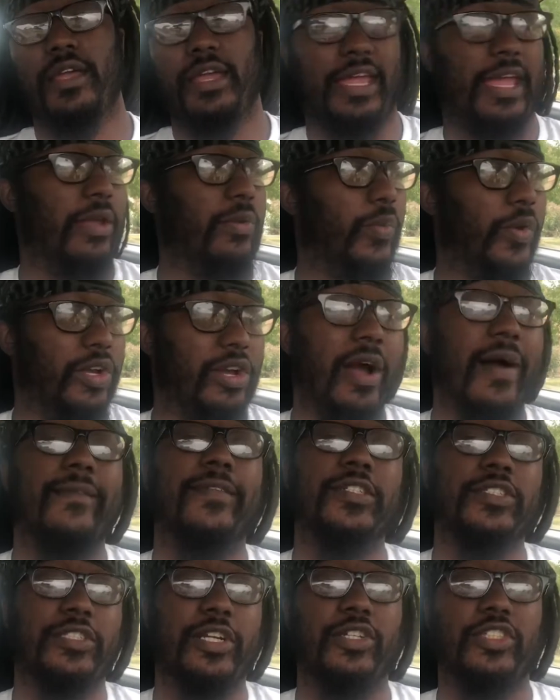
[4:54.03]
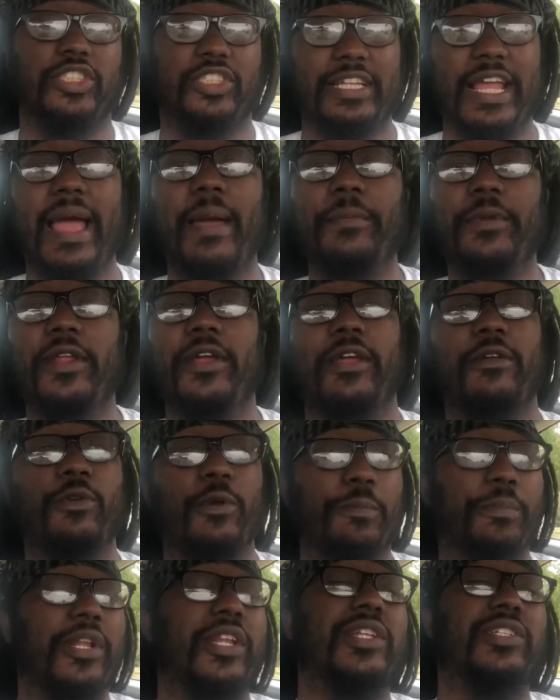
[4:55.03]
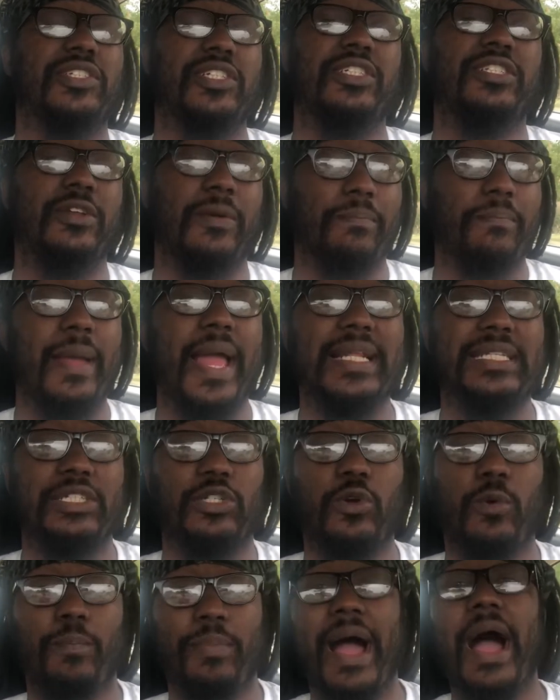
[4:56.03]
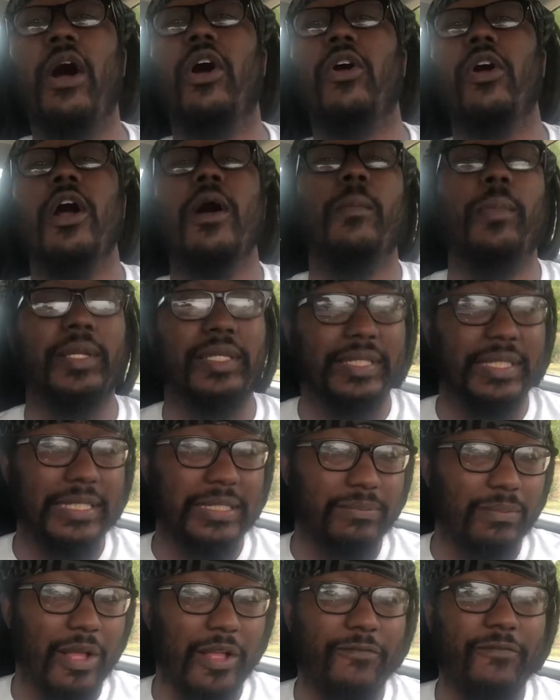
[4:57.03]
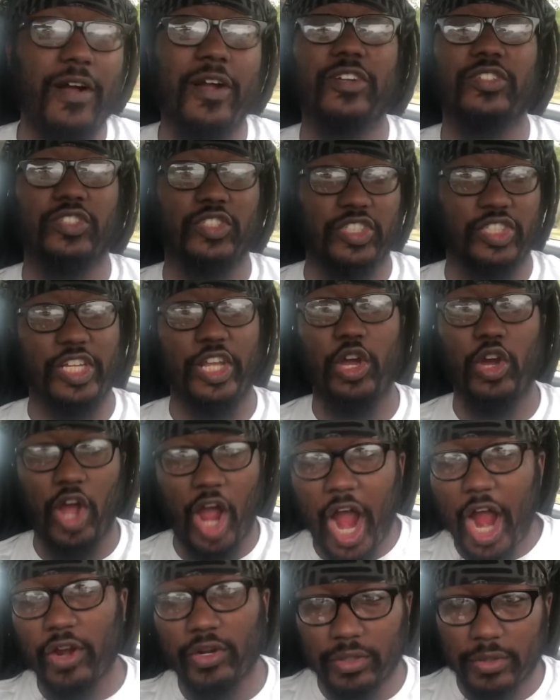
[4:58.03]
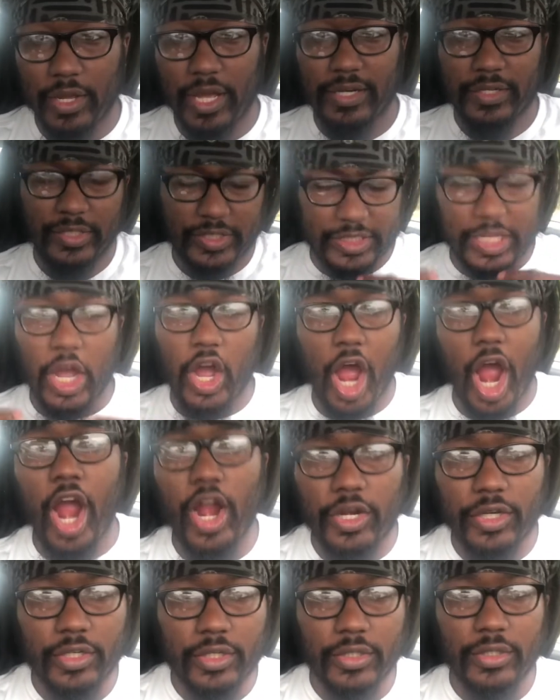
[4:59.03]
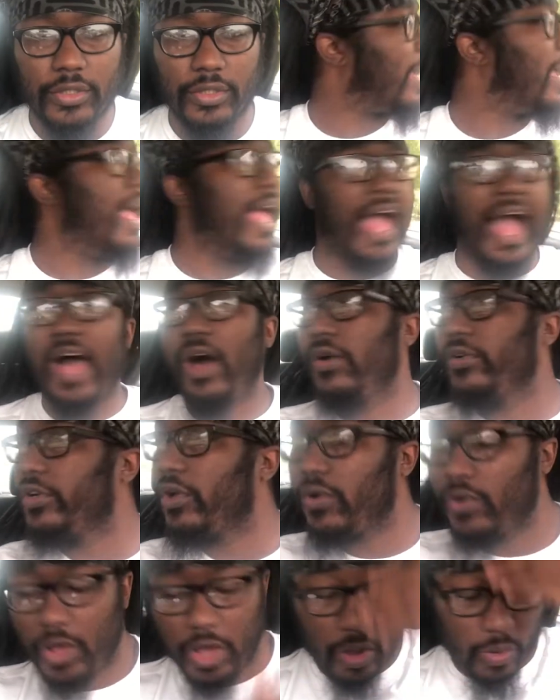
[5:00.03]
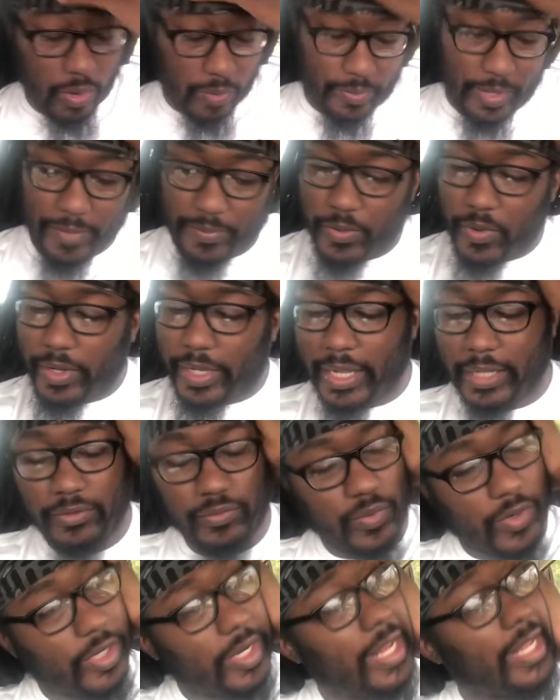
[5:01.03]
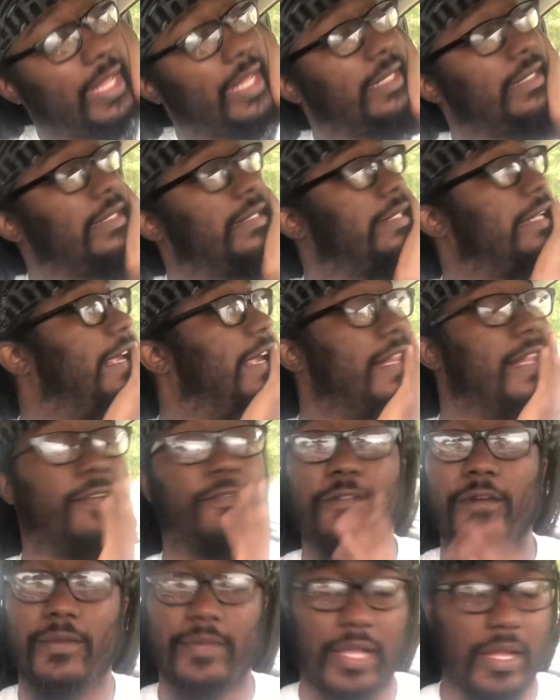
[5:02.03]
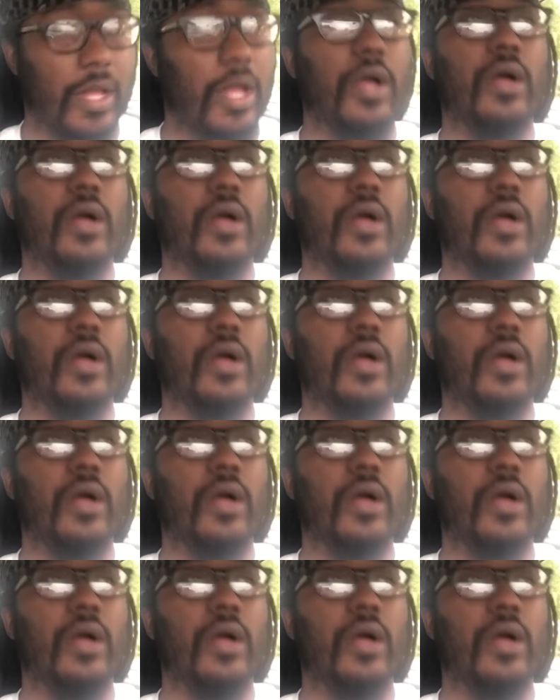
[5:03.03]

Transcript: It recovers their stamina and replenishes their magical power, but these motherfuckers are still hurt. They're still hurt. I don't know where people are getting where they get this healing from. Like,